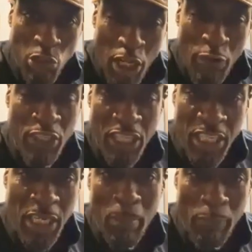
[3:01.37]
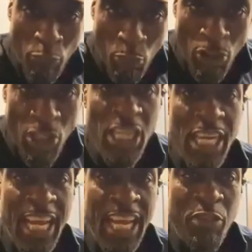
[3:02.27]
love getting up for,
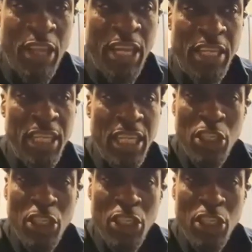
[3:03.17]
and then